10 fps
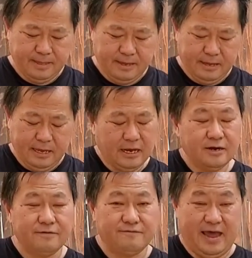it
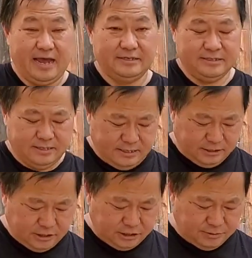cooks fast.
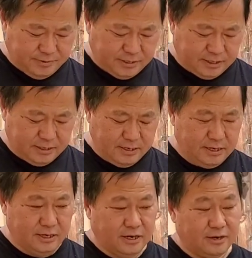It should be
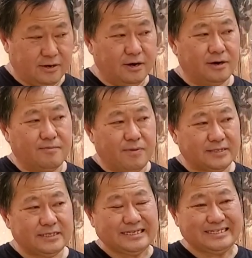the cooking
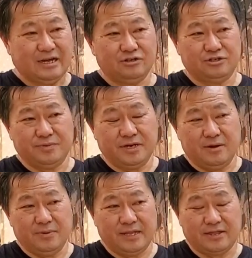process itself should be done
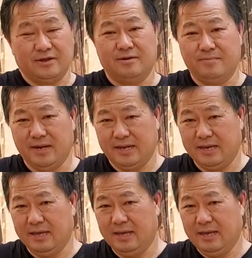within 30 minutes.
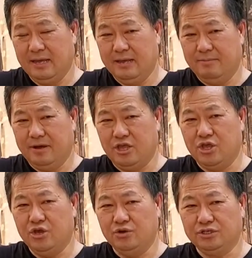But
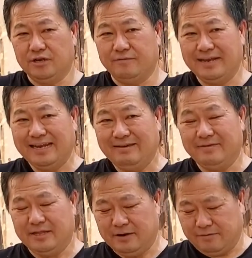usually we leave
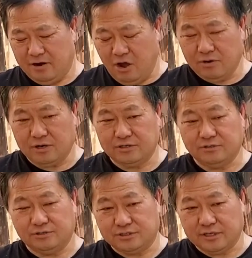it there longer
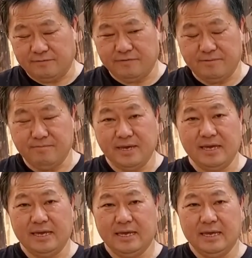to soften the meat
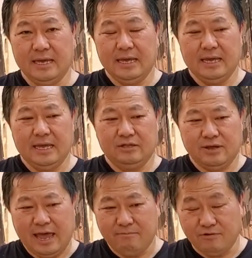and to
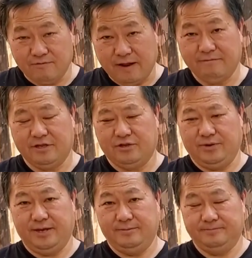add more flavor to it.
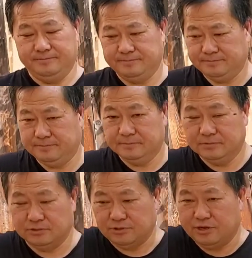
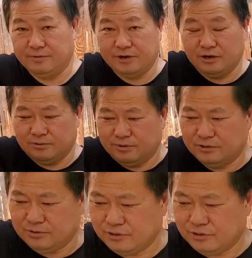So here we go into the